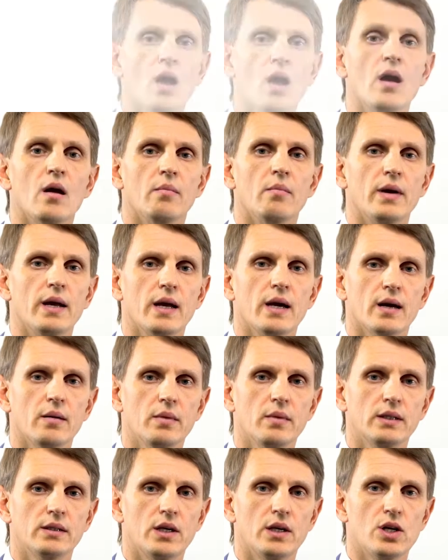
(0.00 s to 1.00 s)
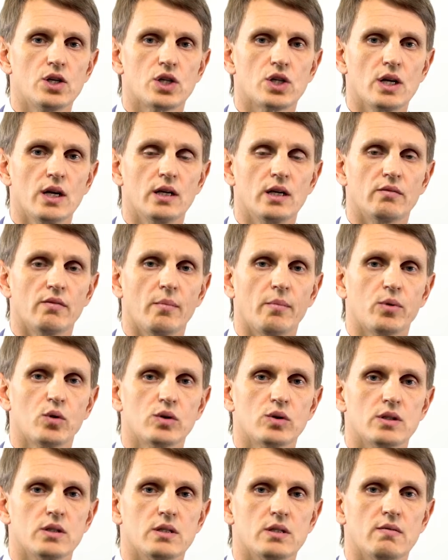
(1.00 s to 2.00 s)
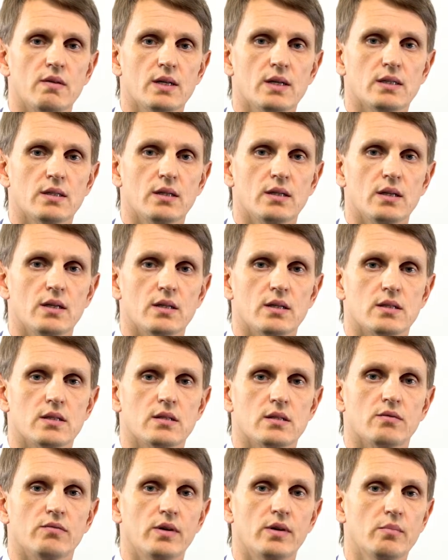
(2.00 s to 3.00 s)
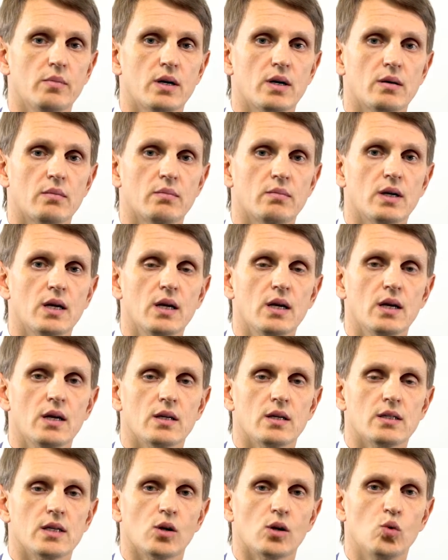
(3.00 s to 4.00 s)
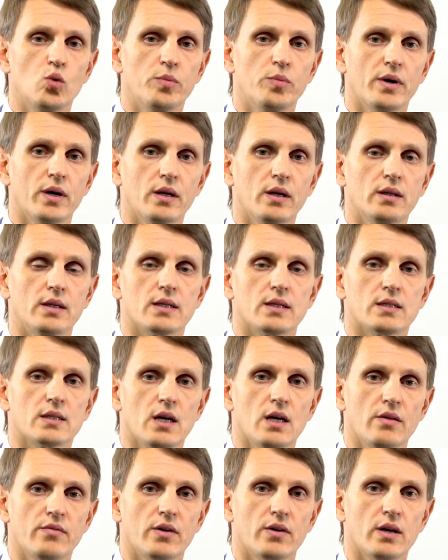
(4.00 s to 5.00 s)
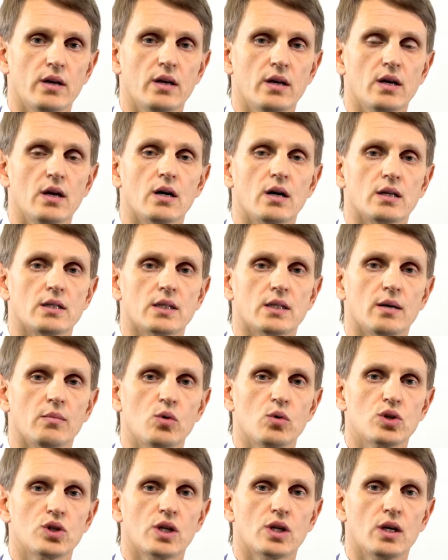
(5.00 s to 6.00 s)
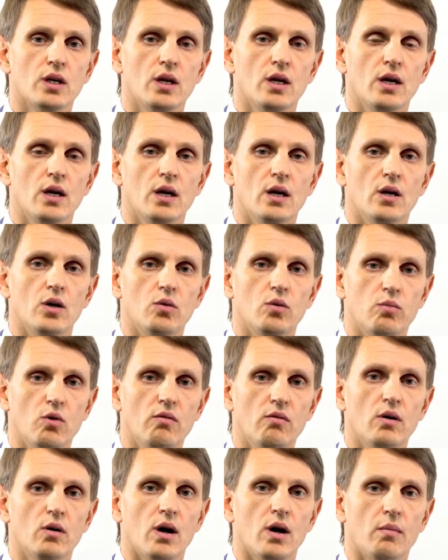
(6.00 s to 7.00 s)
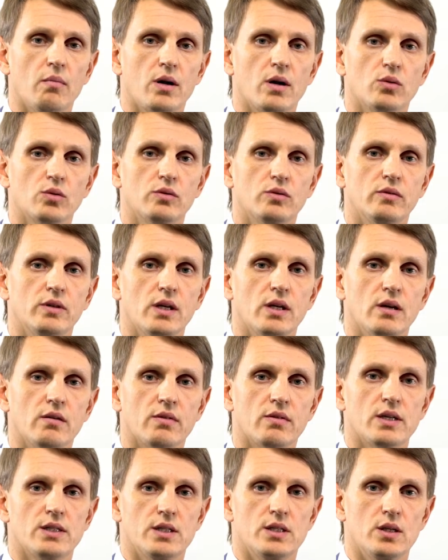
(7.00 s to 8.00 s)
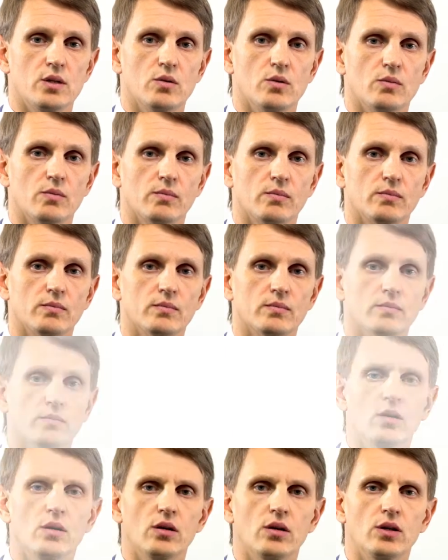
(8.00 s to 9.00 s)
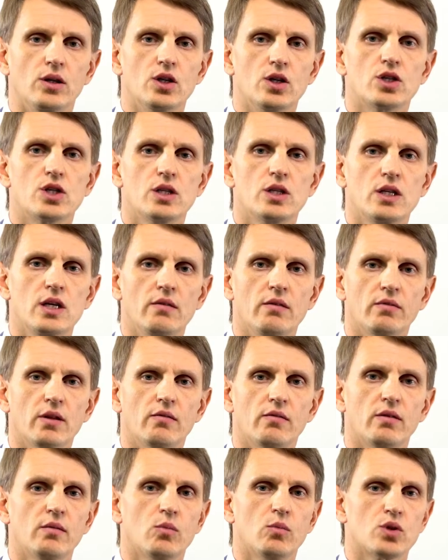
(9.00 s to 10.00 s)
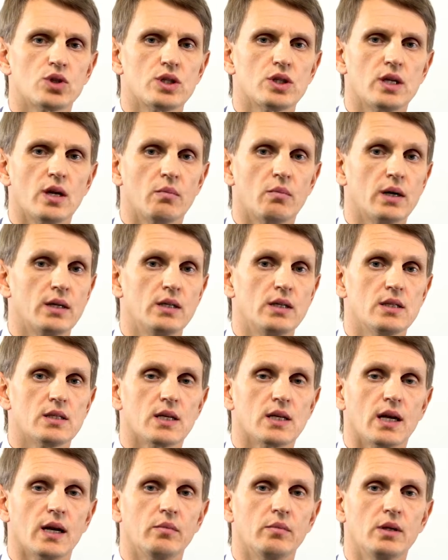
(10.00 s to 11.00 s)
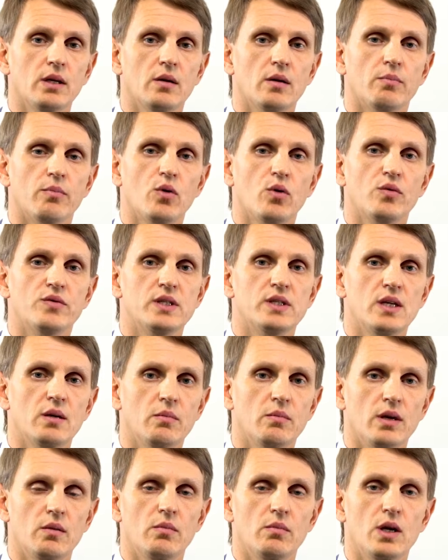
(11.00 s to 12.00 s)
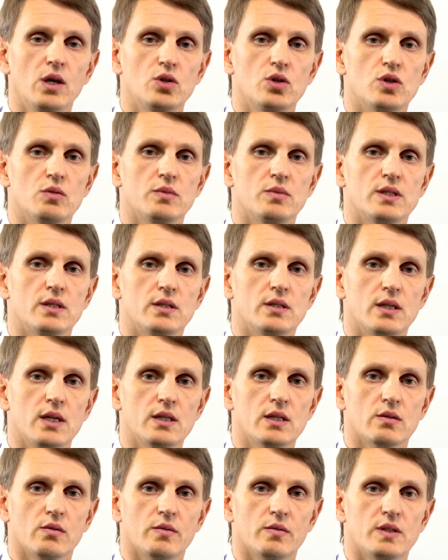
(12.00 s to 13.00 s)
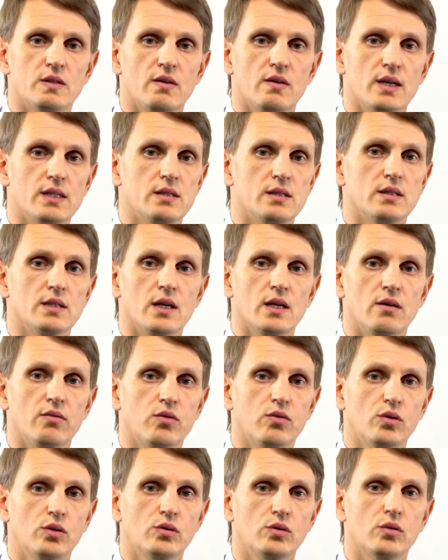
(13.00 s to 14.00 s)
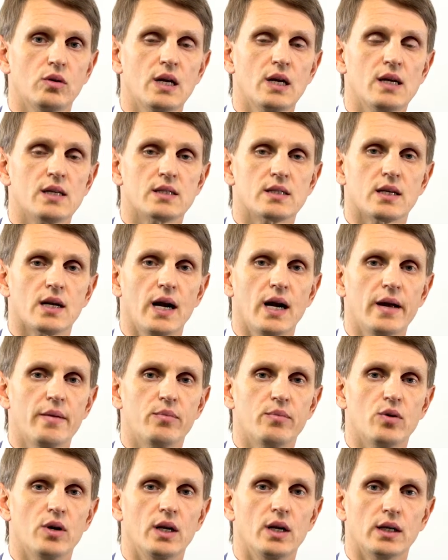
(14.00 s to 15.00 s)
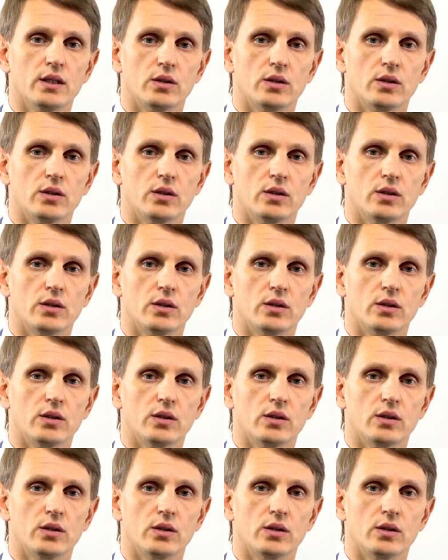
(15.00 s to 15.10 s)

My team will assist you in choosing the right model, purchasing it, getting it delivered, and customs clearing of any equipment to Russia. You can contact me every day, either by telephone, Skype, or email.